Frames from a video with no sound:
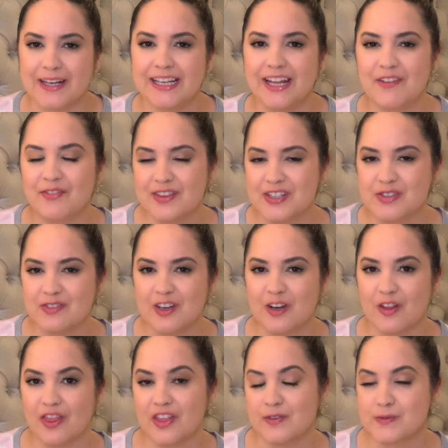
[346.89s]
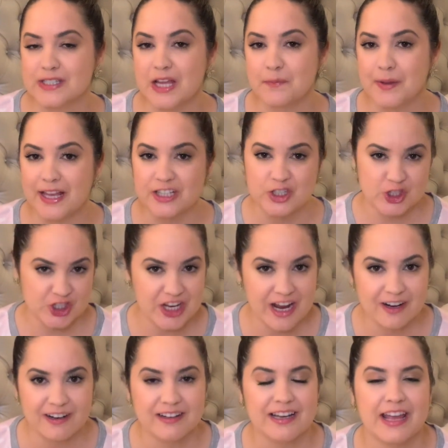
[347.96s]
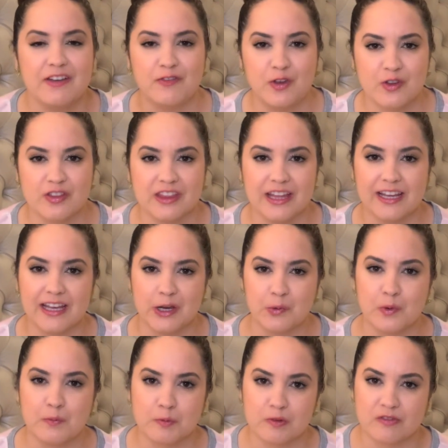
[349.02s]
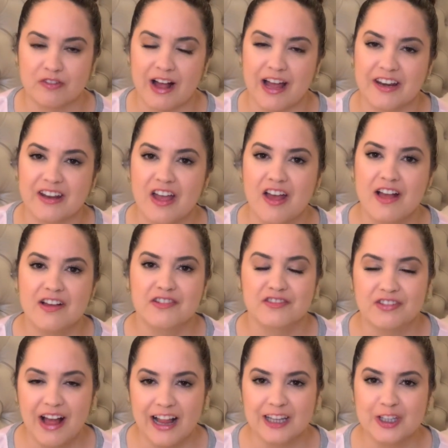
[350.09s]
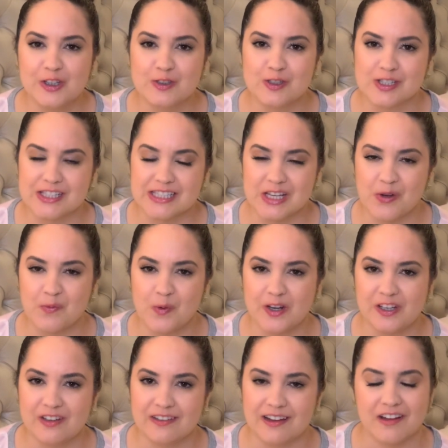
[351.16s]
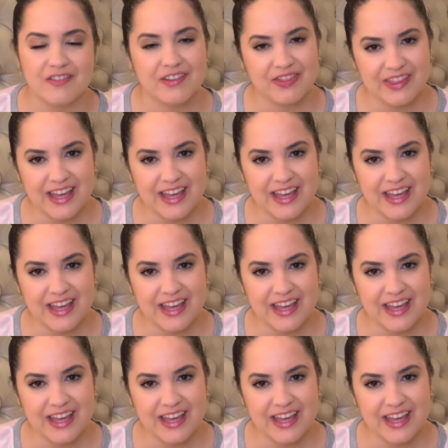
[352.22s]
and give this video a thumbs up and share it if you think it will provide value to someone you love.